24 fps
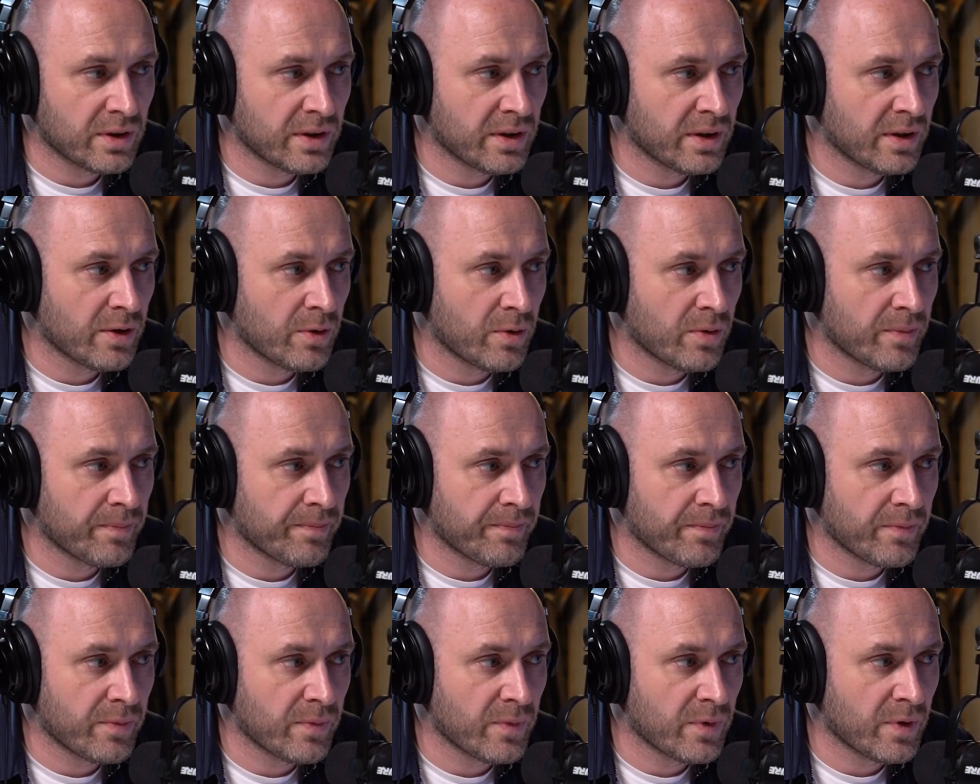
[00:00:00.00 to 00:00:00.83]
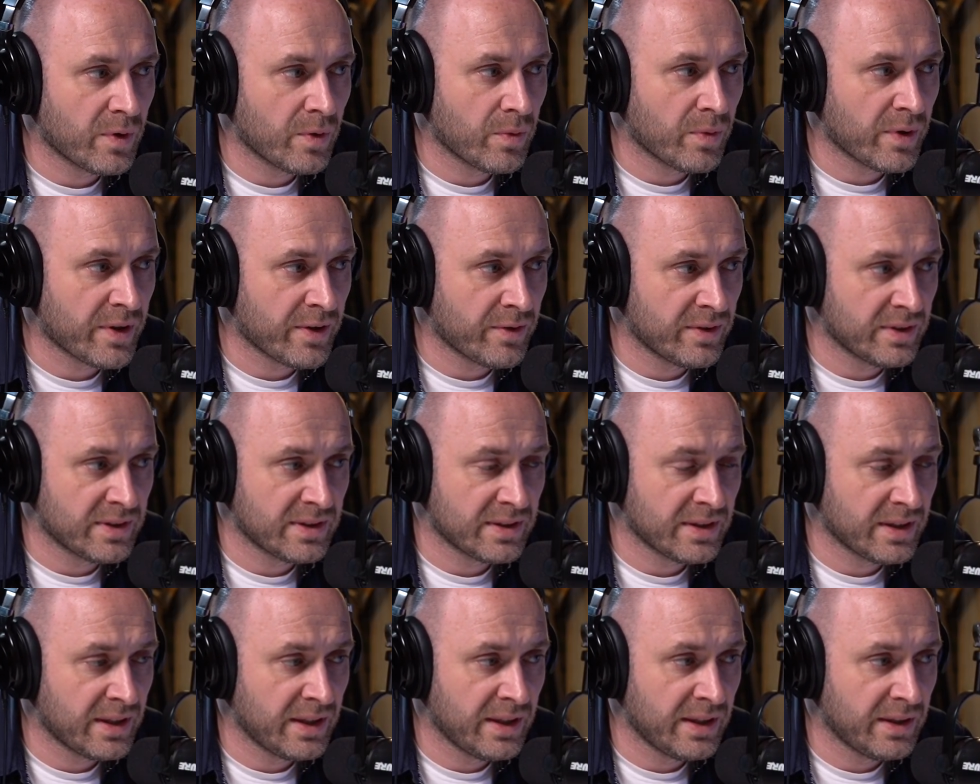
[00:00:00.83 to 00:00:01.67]
whether
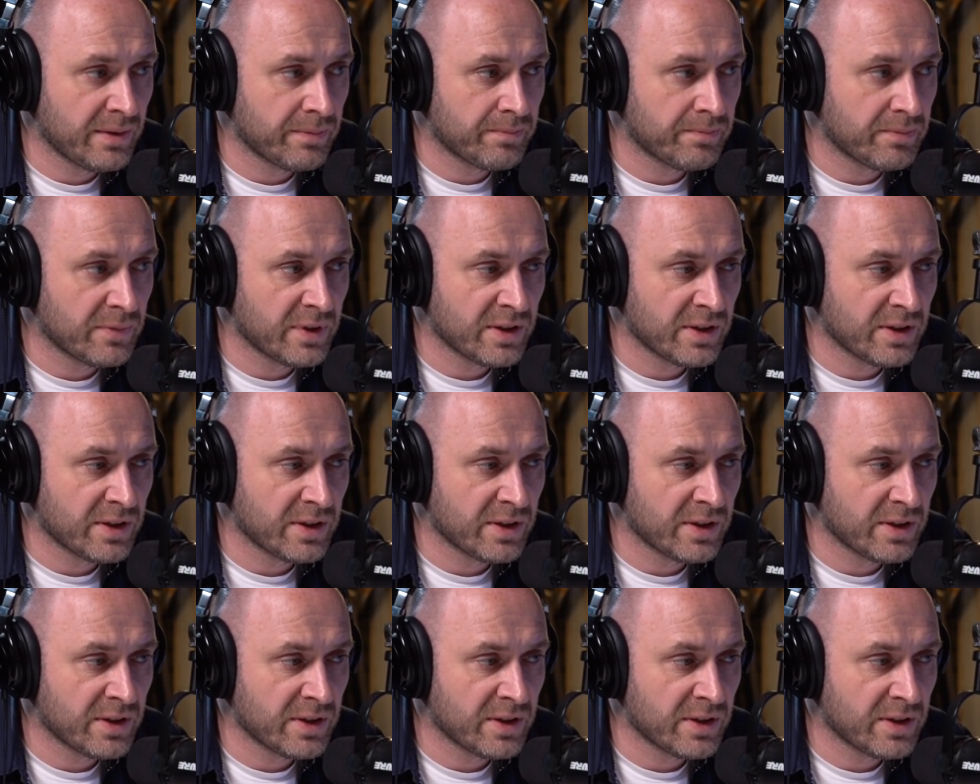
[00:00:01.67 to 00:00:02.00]
it's a